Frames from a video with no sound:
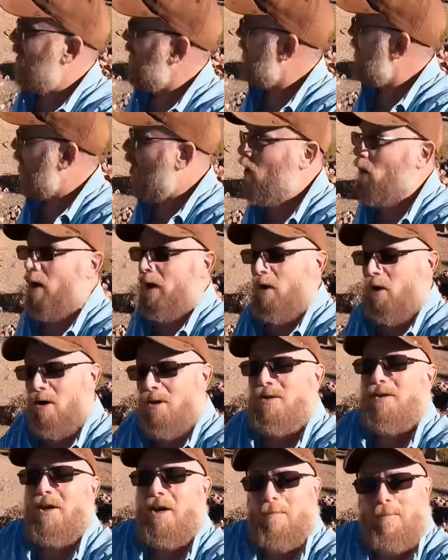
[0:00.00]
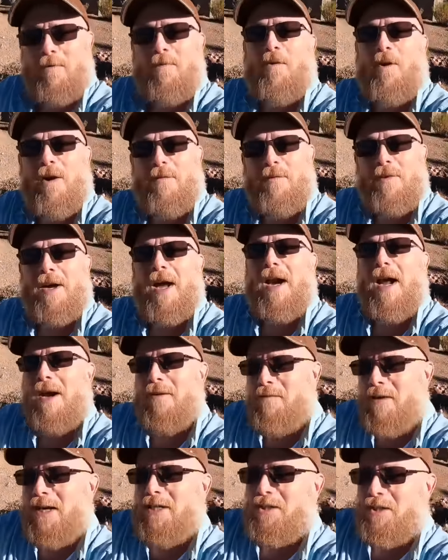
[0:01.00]
oh, and also before I forget, I
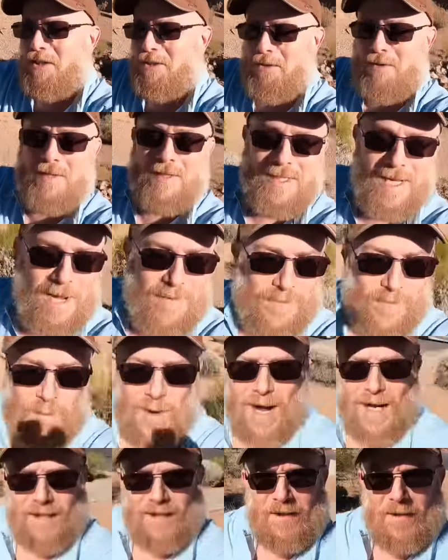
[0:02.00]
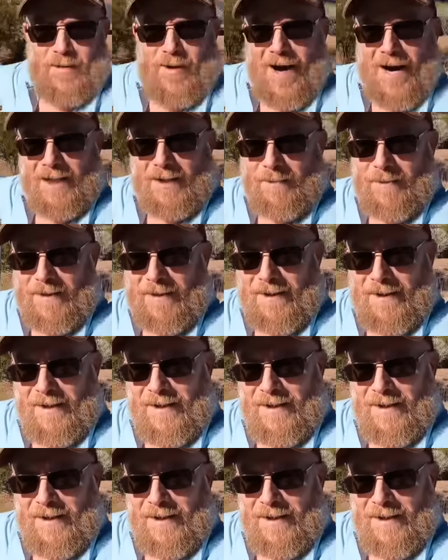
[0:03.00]
invite you to do the same for Watching the Watchmen.